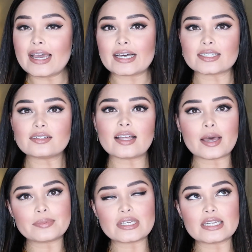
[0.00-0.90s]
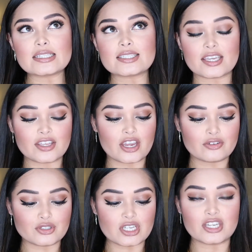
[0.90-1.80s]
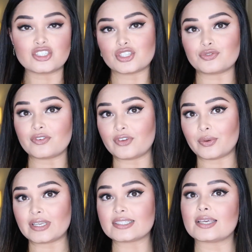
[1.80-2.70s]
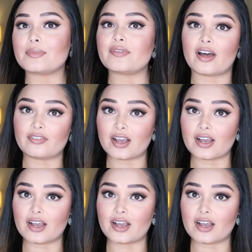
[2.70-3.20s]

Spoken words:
a little updated skincare routine and just reviewing some of e.l.f.